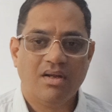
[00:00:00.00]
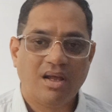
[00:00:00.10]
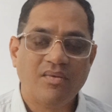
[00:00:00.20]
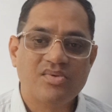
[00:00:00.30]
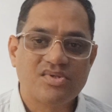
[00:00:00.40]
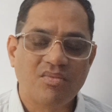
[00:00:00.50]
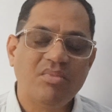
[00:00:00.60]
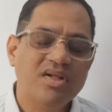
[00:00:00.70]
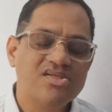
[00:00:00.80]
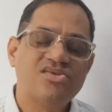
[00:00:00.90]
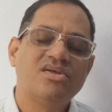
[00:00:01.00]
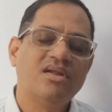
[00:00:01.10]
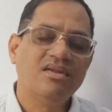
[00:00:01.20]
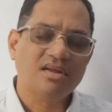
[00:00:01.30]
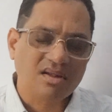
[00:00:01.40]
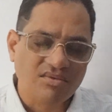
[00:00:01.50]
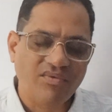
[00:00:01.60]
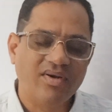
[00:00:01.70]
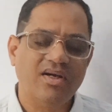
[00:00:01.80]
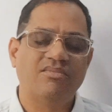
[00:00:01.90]
If somebody is stealing the
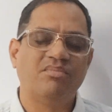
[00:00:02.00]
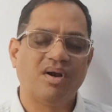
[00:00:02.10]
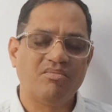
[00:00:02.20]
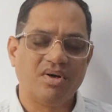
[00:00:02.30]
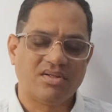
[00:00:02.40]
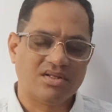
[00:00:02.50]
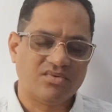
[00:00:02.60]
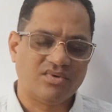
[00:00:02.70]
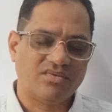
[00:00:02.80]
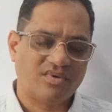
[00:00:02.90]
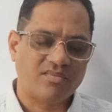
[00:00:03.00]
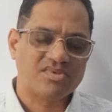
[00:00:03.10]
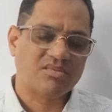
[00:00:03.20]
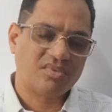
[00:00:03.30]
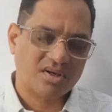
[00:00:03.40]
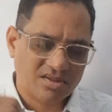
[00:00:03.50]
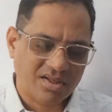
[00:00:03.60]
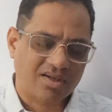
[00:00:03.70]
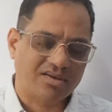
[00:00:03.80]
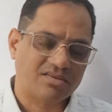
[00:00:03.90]
infinite Brahma Tattva from somebody,
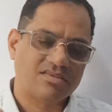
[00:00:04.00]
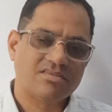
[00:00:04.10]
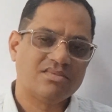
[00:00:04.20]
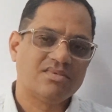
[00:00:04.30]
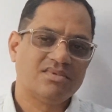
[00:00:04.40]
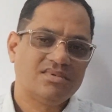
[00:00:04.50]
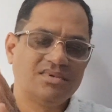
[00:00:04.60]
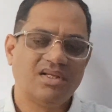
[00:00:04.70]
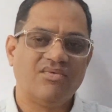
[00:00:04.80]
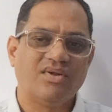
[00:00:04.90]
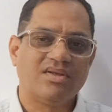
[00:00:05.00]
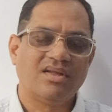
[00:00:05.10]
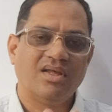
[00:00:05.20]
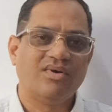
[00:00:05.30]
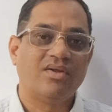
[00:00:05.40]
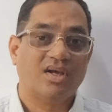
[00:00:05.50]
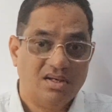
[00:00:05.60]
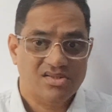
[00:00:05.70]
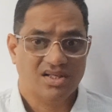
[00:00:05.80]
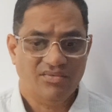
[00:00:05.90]
take it. Given.
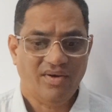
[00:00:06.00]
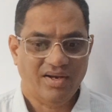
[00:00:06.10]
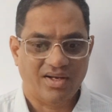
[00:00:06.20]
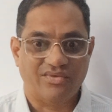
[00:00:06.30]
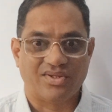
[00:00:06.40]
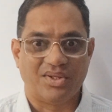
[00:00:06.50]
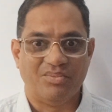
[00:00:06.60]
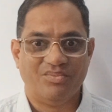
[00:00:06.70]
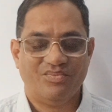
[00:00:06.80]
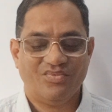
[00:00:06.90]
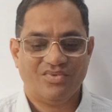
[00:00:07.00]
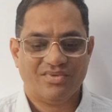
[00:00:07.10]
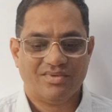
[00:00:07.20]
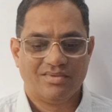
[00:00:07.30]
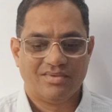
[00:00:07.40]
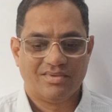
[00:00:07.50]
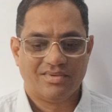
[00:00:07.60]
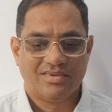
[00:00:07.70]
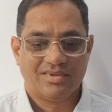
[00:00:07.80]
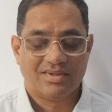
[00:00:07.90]
It is infinite with him.
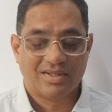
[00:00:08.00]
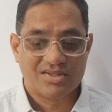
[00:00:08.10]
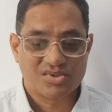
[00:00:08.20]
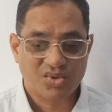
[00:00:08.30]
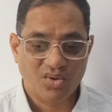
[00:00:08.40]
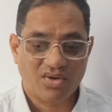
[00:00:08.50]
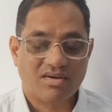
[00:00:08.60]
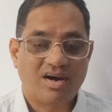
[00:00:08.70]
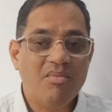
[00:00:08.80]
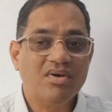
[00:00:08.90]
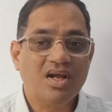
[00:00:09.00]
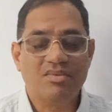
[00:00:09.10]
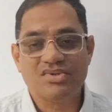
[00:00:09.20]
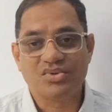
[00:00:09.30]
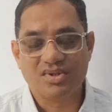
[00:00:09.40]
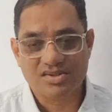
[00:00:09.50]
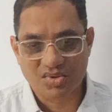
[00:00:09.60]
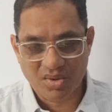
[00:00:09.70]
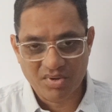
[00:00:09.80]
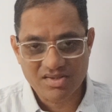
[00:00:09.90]
So Rama Nama Sone
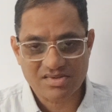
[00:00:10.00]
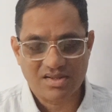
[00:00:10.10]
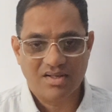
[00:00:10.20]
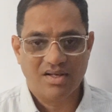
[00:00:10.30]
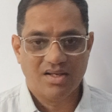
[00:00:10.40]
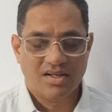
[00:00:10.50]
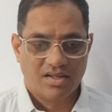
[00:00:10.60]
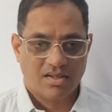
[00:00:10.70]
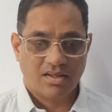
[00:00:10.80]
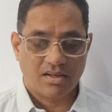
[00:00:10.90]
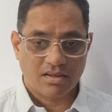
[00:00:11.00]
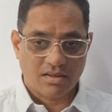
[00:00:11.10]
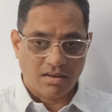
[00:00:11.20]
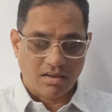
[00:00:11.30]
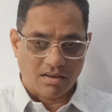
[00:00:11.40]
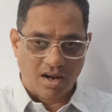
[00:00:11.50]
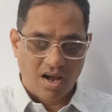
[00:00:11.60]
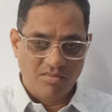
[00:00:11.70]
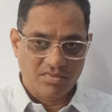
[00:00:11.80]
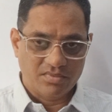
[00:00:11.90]
Chori means
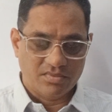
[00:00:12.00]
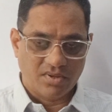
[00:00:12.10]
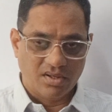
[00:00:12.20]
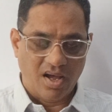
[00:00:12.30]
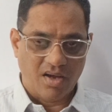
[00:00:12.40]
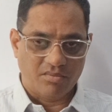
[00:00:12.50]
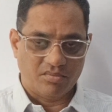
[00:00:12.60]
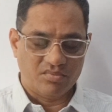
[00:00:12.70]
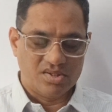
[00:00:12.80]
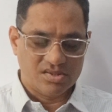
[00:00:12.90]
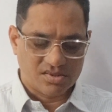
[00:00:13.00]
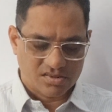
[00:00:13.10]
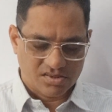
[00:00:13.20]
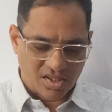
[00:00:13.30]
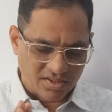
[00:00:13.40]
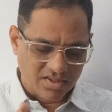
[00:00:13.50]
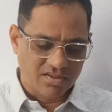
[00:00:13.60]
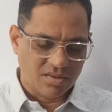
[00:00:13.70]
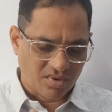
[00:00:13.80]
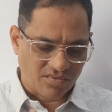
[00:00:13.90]
Ram Naam means chanting
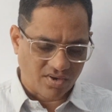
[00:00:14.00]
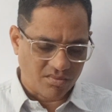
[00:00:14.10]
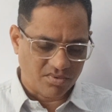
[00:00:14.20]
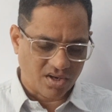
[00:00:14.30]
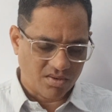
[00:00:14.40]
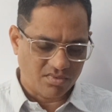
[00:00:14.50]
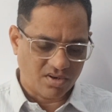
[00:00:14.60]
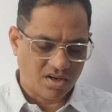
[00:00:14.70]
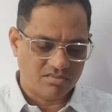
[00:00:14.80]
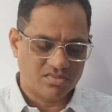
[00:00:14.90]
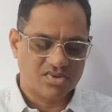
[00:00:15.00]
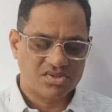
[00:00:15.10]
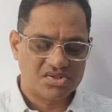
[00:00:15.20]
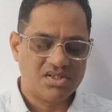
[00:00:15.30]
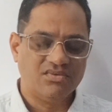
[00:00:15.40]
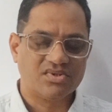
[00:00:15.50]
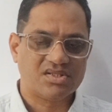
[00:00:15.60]
name of Ram, Ram, Ram, Shiva,